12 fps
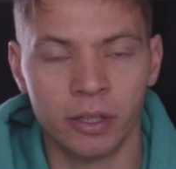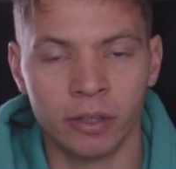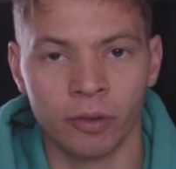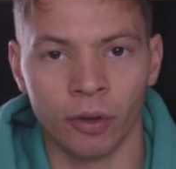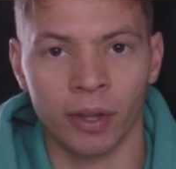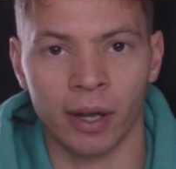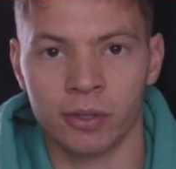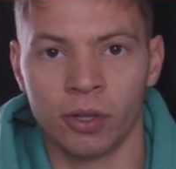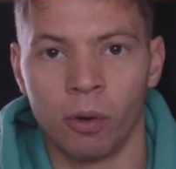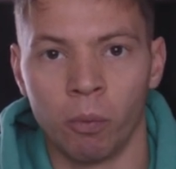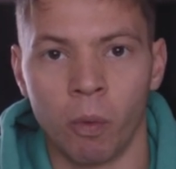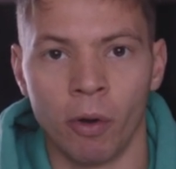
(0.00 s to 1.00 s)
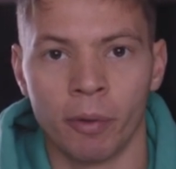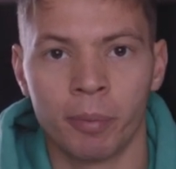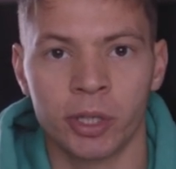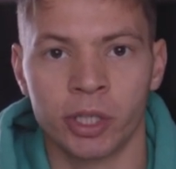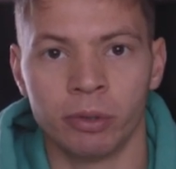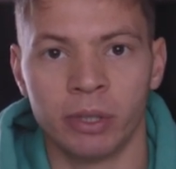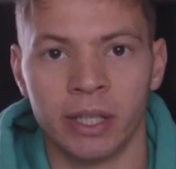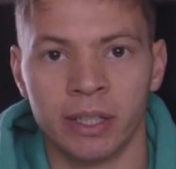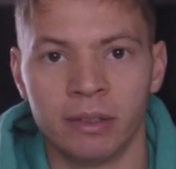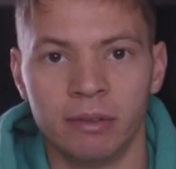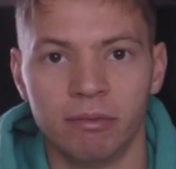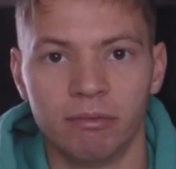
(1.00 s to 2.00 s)
You've got that sort of one
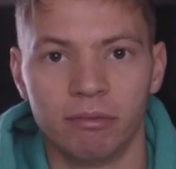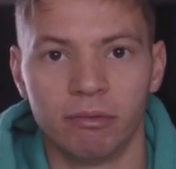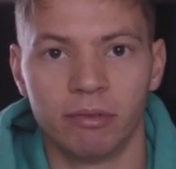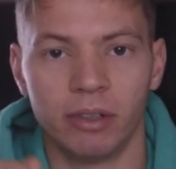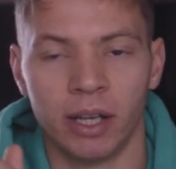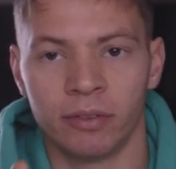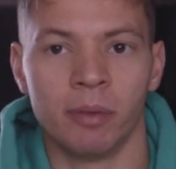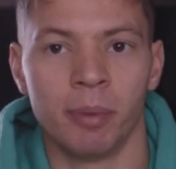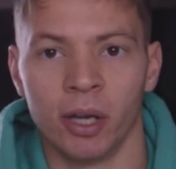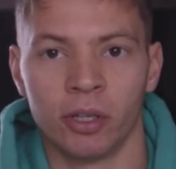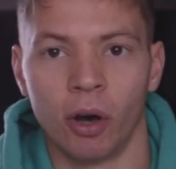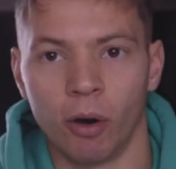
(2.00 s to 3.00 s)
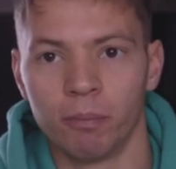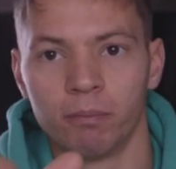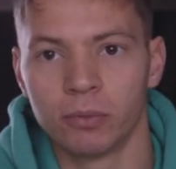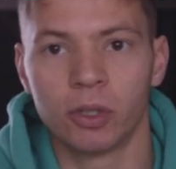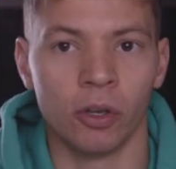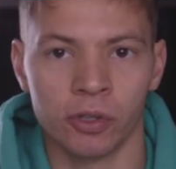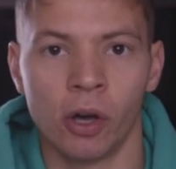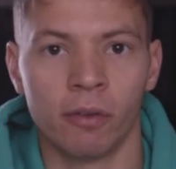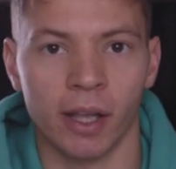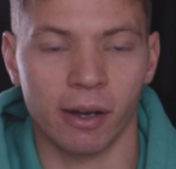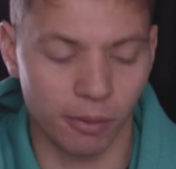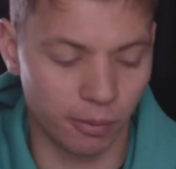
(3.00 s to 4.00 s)
opportunity if the bird goes
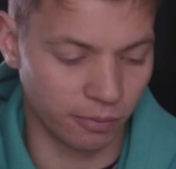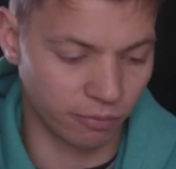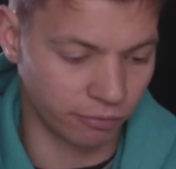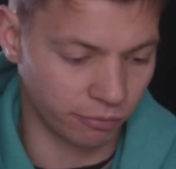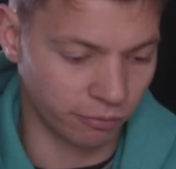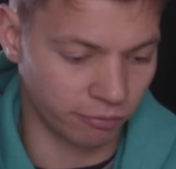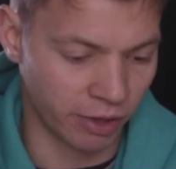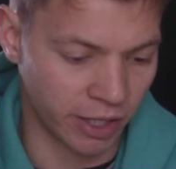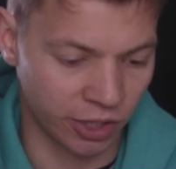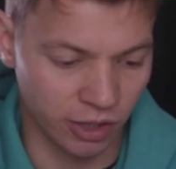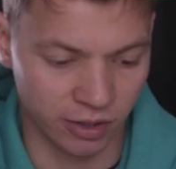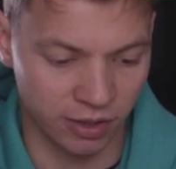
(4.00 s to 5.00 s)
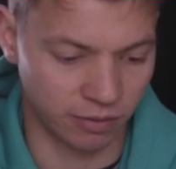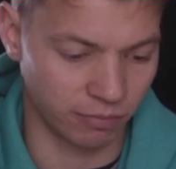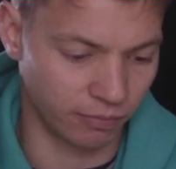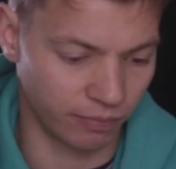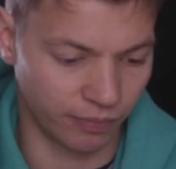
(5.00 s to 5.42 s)
over that ridge, because it's